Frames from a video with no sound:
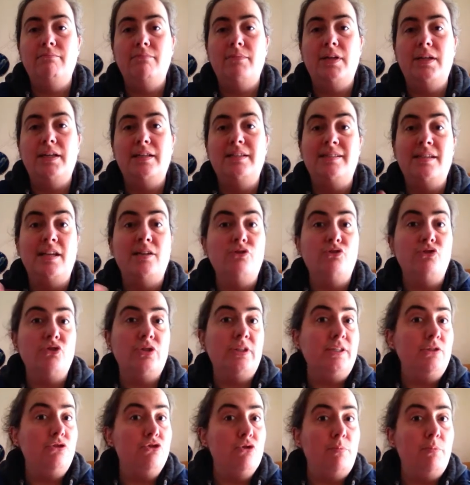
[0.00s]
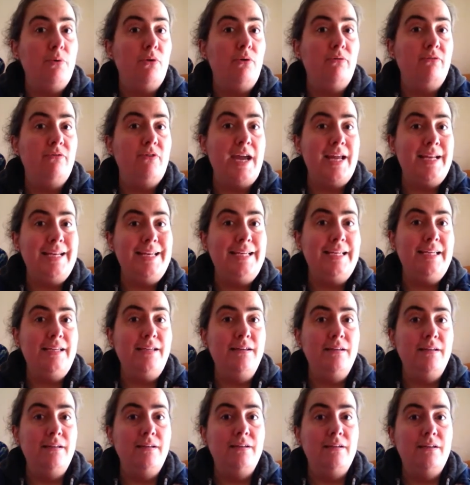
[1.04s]
essentially drop off any
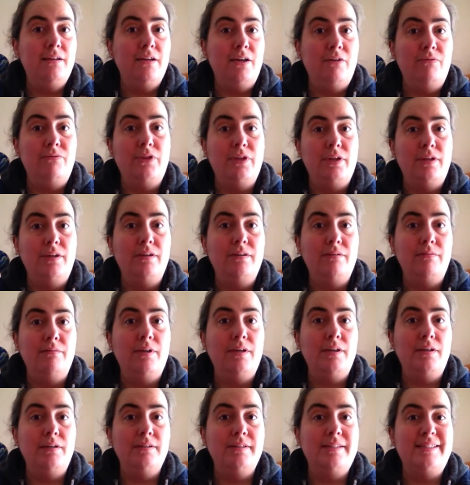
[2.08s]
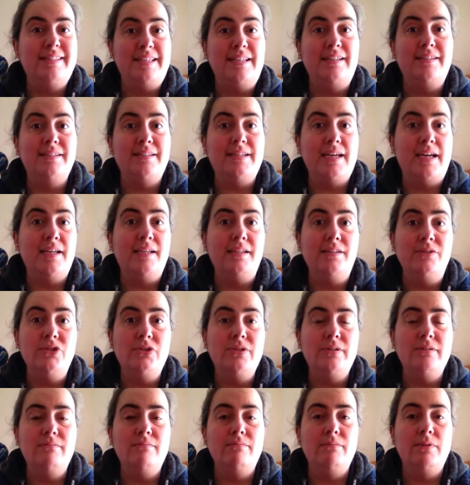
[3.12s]
of the 6
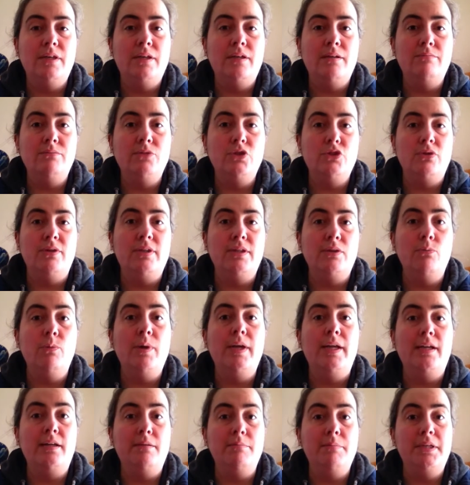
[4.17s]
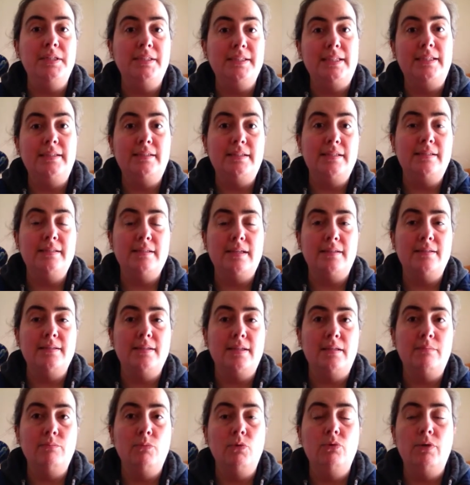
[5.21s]
days during the week, Monday to
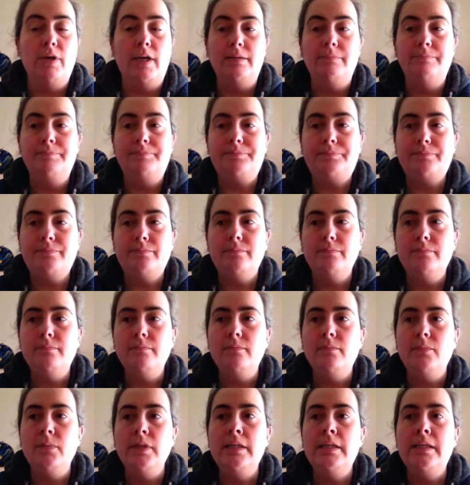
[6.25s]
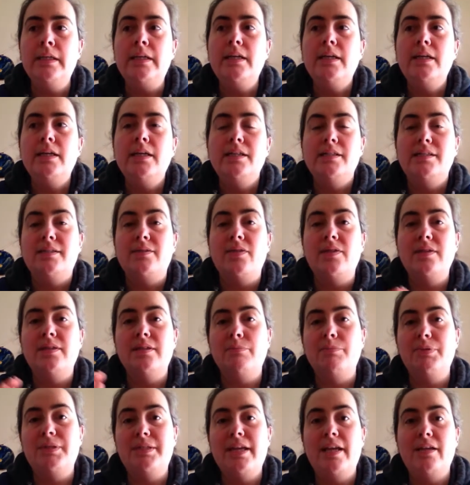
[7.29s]
Saturday morning. So there's a
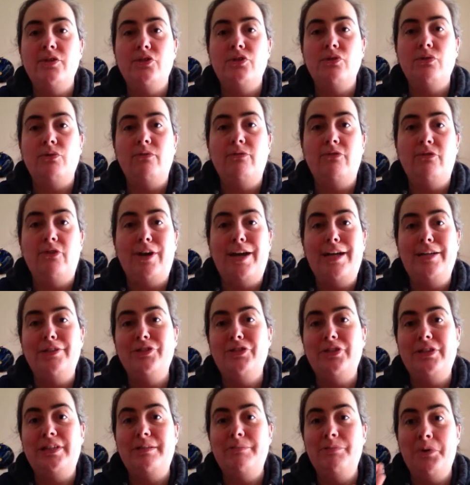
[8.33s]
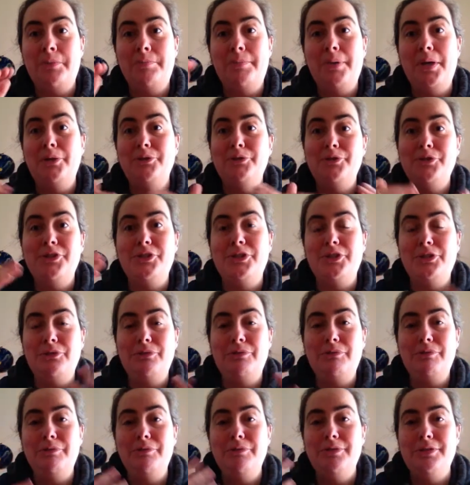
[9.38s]
potential for actually my post
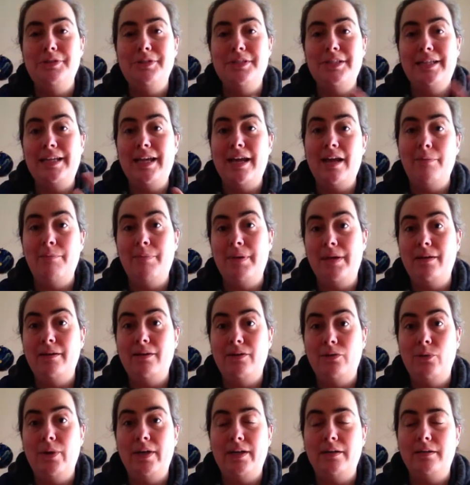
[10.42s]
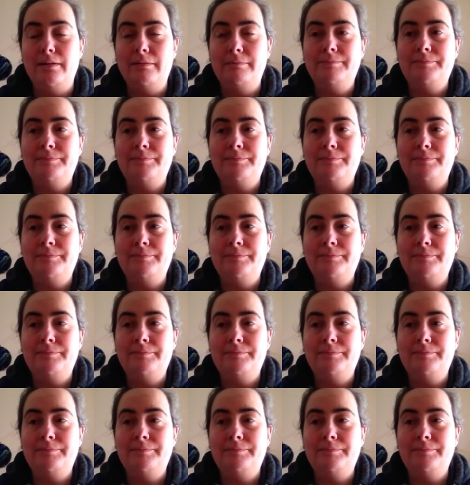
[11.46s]
to get a bit quicker.